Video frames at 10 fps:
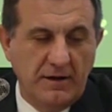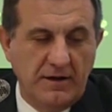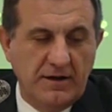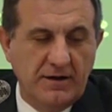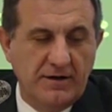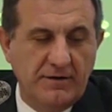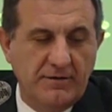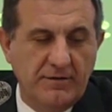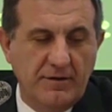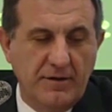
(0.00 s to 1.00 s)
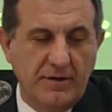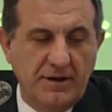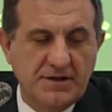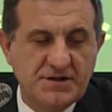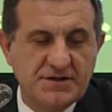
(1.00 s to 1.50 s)
Here,
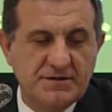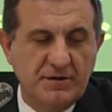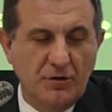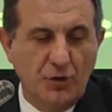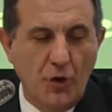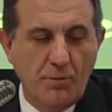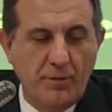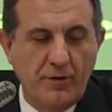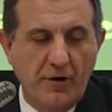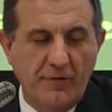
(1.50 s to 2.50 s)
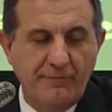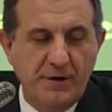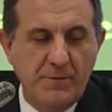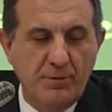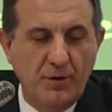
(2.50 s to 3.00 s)
this group of
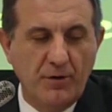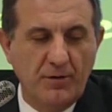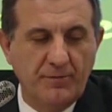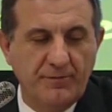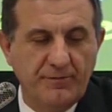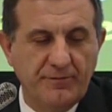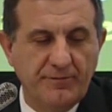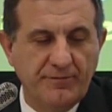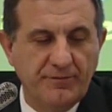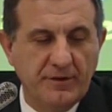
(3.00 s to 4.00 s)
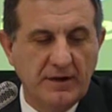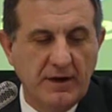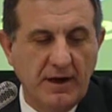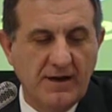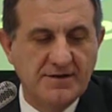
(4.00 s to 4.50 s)
people
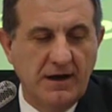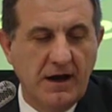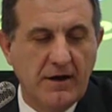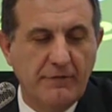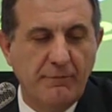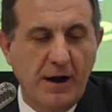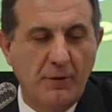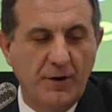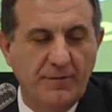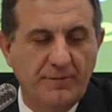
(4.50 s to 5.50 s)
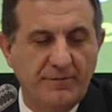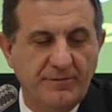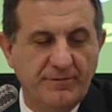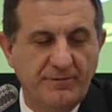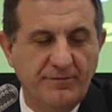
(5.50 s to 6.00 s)
has a lot of power.
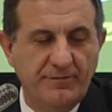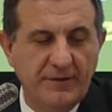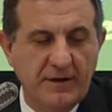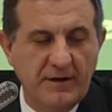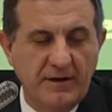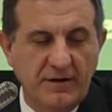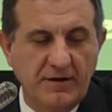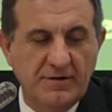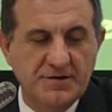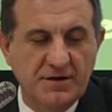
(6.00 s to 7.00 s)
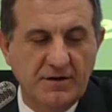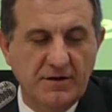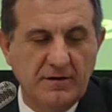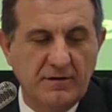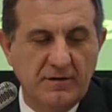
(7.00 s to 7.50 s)
Here's a
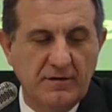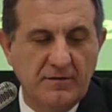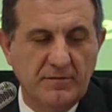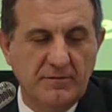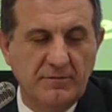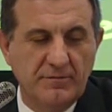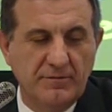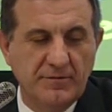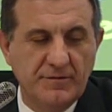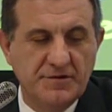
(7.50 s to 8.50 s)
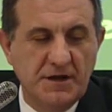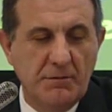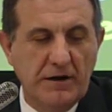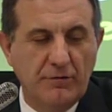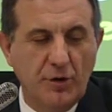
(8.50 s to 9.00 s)

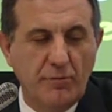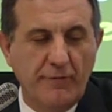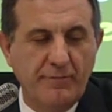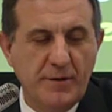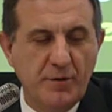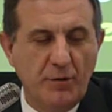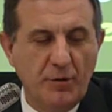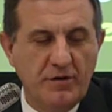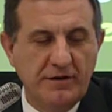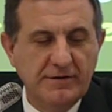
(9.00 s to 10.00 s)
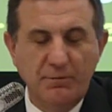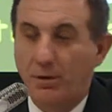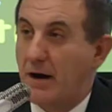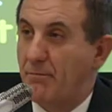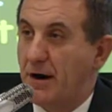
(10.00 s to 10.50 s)
similar group of people with little
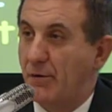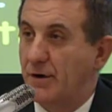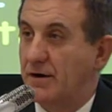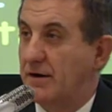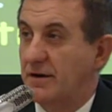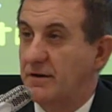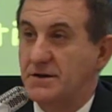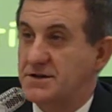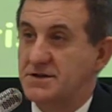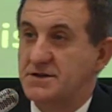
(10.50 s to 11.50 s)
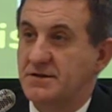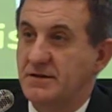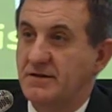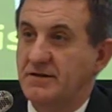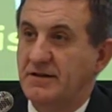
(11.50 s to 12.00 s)
power. This is
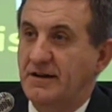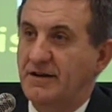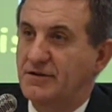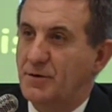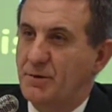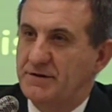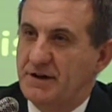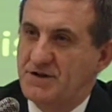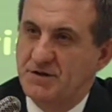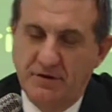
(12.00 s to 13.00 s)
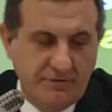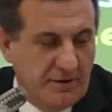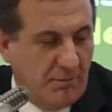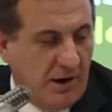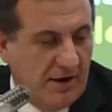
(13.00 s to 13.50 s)
the interpretation of
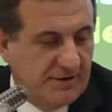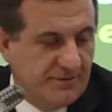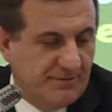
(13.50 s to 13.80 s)
the plot.